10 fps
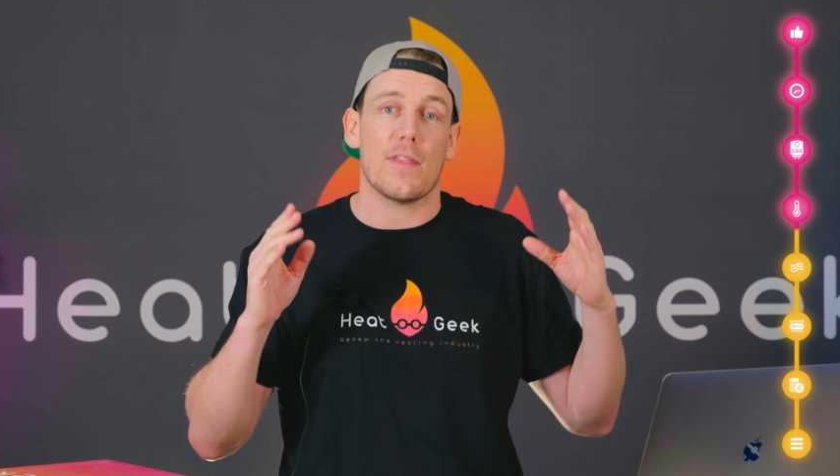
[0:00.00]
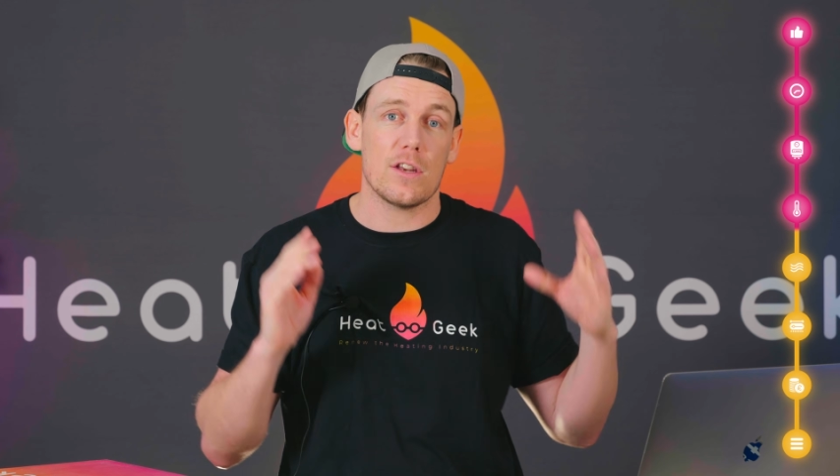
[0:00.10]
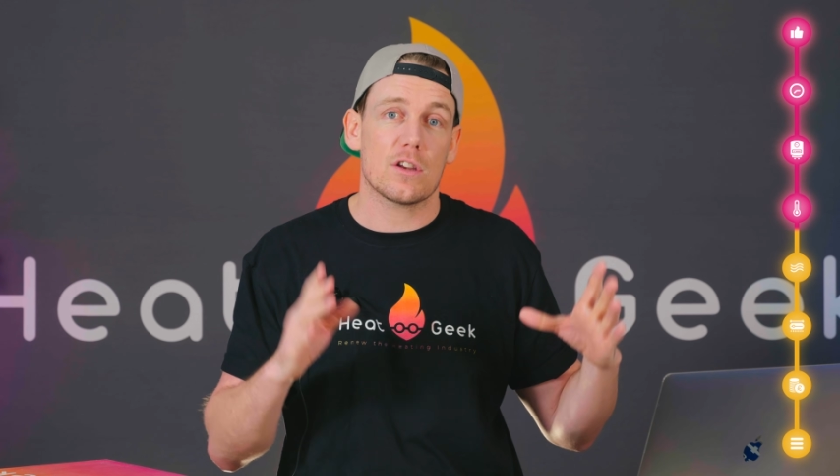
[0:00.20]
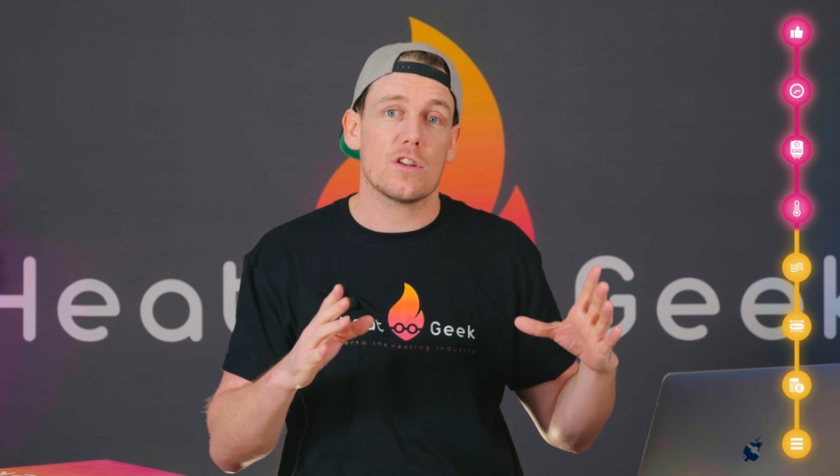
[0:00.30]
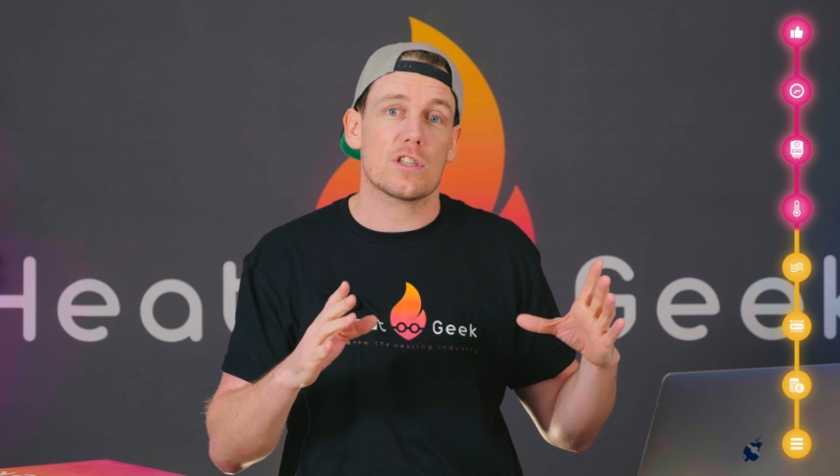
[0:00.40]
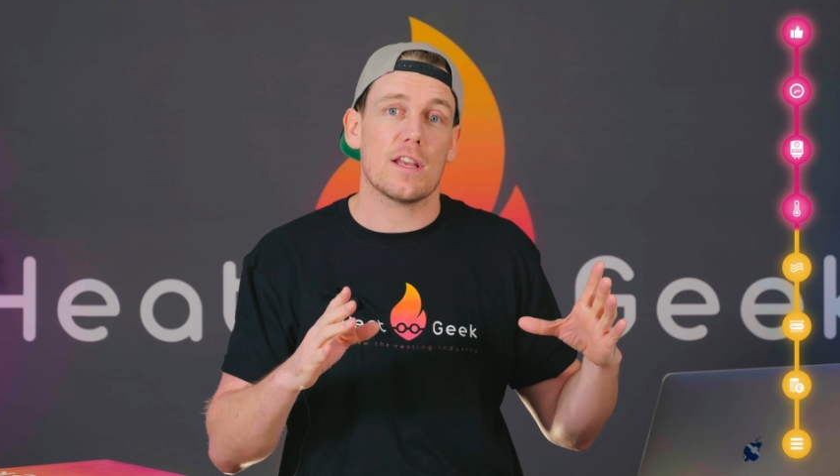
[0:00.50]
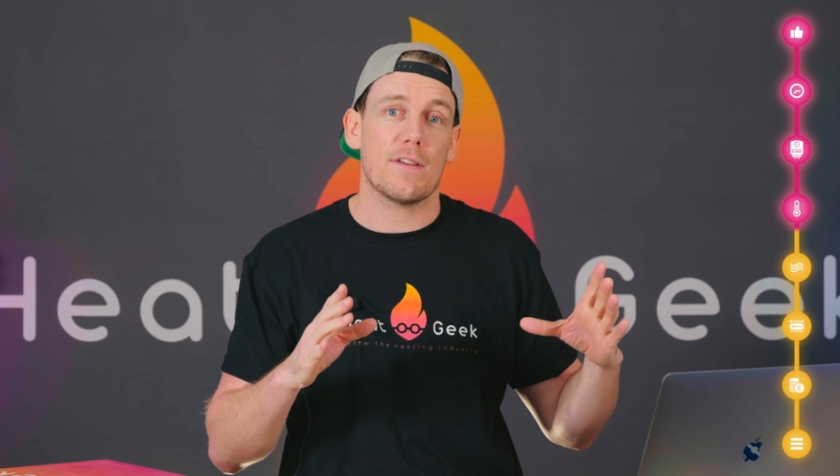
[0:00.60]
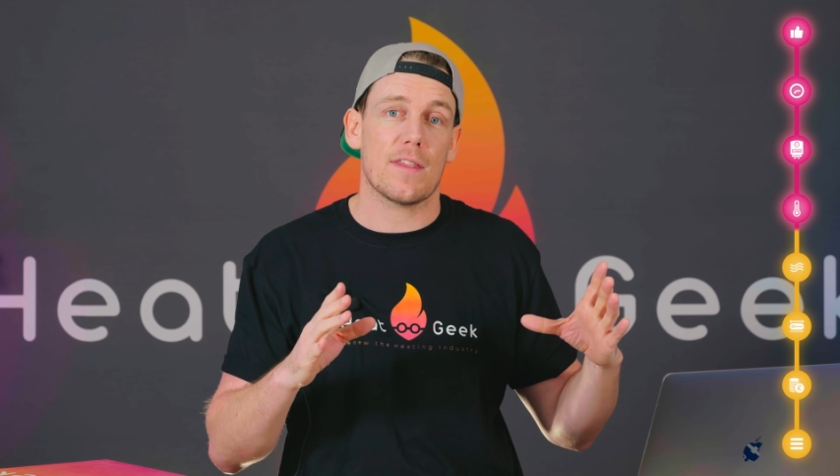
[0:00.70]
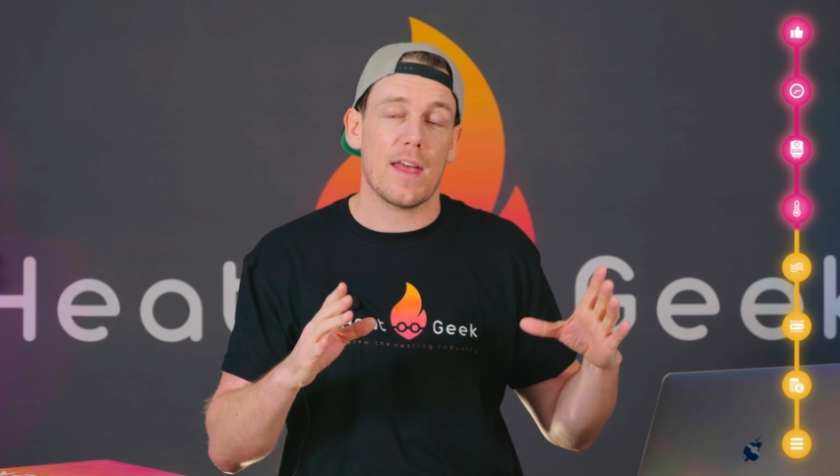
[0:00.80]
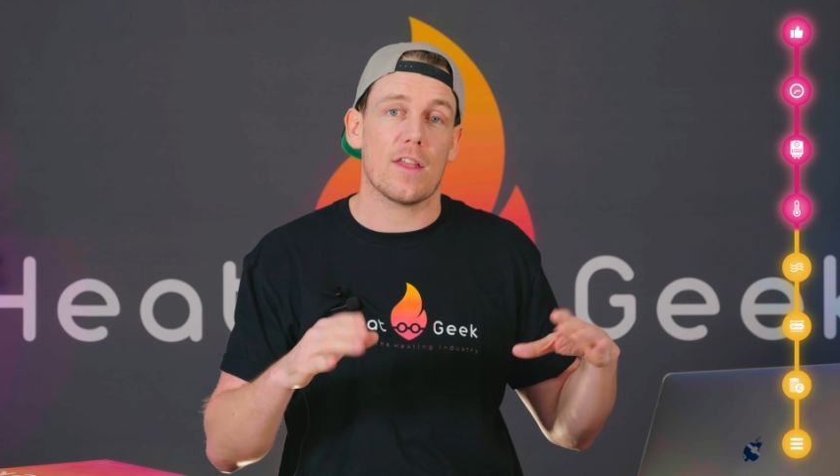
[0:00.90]
and then you can just
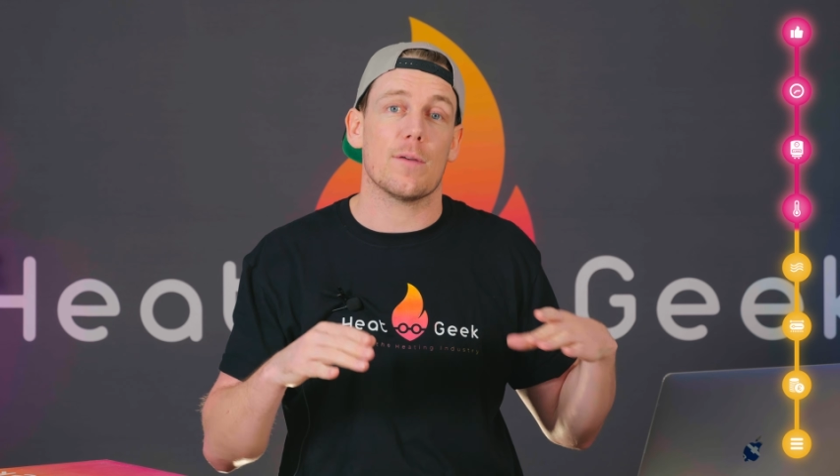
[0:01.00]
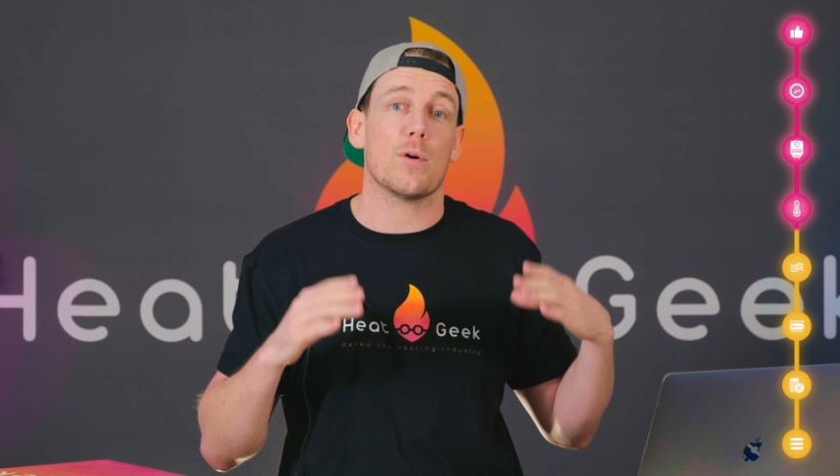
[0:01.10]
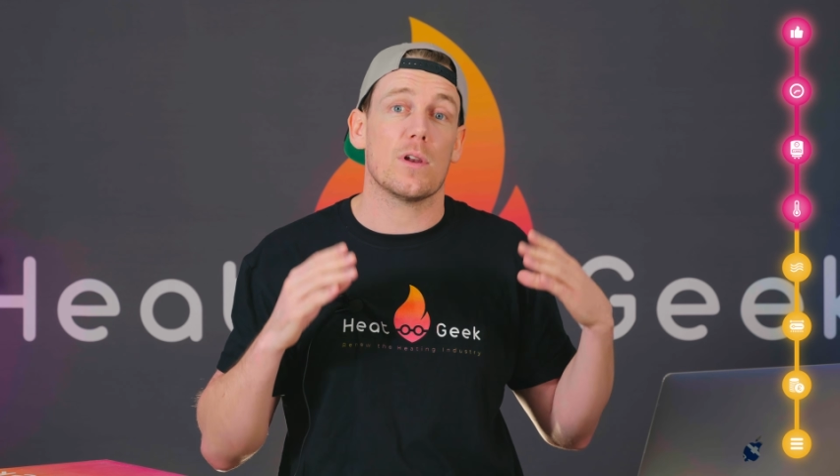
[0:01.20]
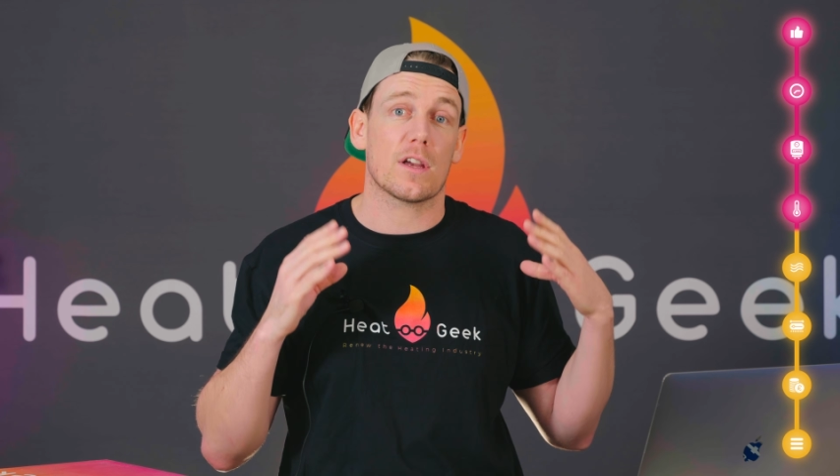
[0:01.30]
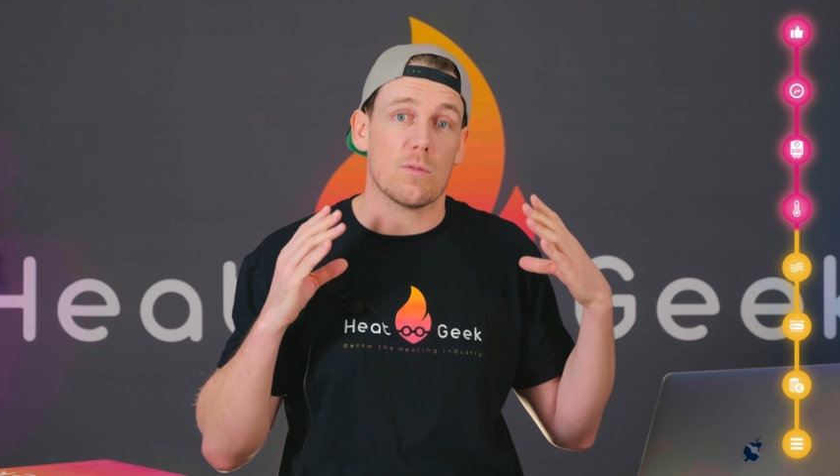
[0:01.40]
leave it there. The boiler